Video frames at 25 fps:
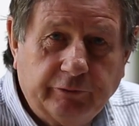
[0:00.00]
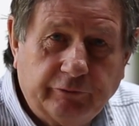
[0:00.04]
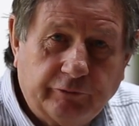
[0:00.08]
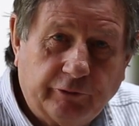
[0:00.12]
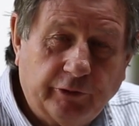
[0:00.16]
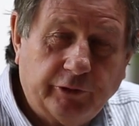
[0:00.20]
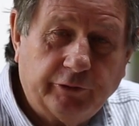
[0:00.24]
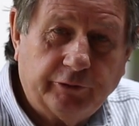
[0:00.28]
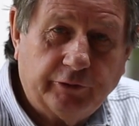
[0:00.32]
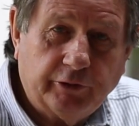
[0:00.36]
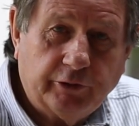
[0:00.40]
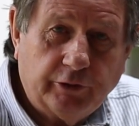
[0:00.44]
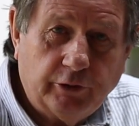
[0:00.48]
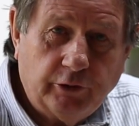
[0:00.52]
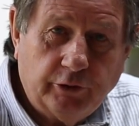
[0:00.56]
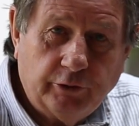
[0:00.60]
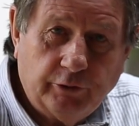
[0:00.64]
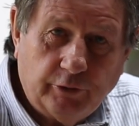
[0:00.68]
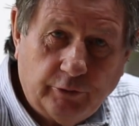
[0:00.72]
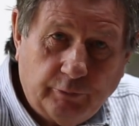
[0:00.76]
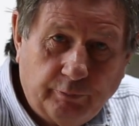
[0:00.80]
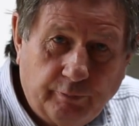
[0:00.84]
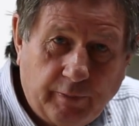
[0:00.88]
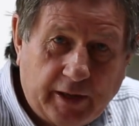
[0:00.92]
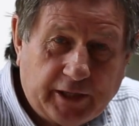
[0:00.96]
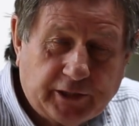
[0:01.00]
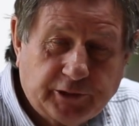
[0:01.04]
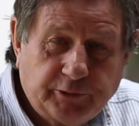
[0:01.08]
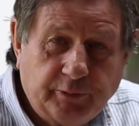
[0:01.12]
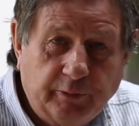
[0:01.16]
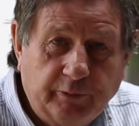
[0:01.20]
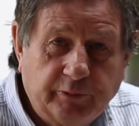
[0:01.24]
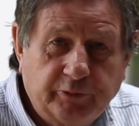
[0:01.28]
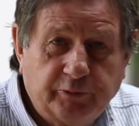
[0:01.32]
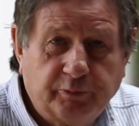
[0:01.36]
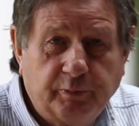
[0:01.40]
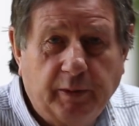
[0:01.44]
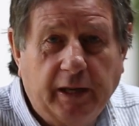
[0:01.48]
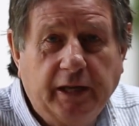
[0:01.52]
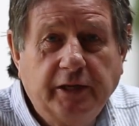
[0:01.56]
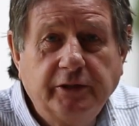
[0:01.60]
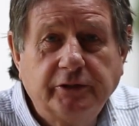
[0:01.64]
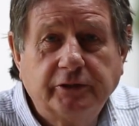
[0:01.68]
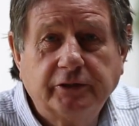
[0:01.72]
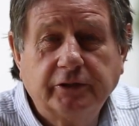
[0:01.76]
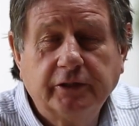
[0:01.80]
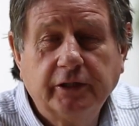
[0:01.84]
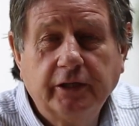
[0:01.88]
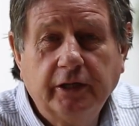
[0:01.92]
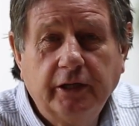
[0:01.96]
We've got maximum
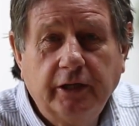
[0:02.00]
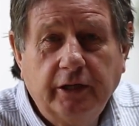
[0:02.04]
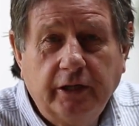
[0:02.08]
space,